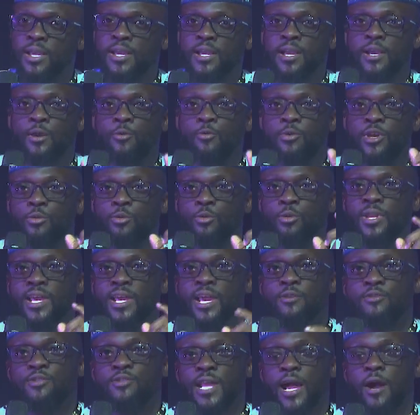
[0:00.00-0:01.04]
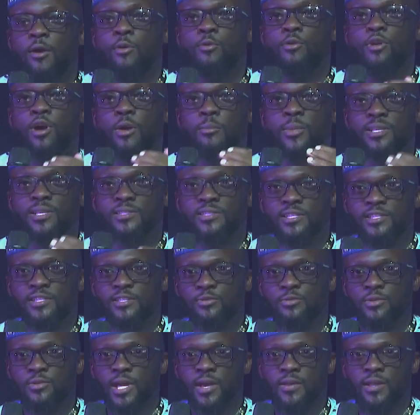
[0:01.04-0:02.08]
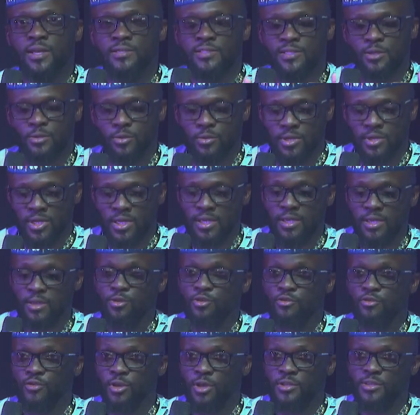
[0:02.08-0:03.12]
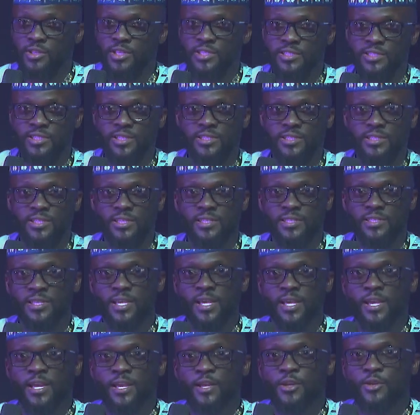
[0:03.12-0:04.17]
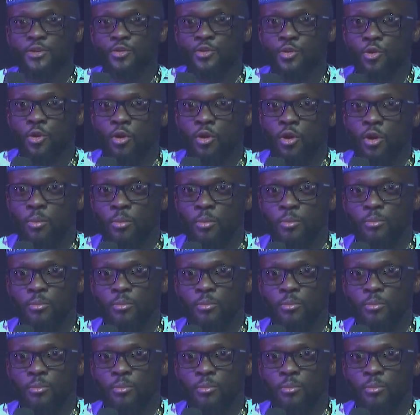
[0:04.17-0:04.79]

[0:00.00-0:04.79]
we will now come and sit you down and say, okay, you've done this, this, this. Your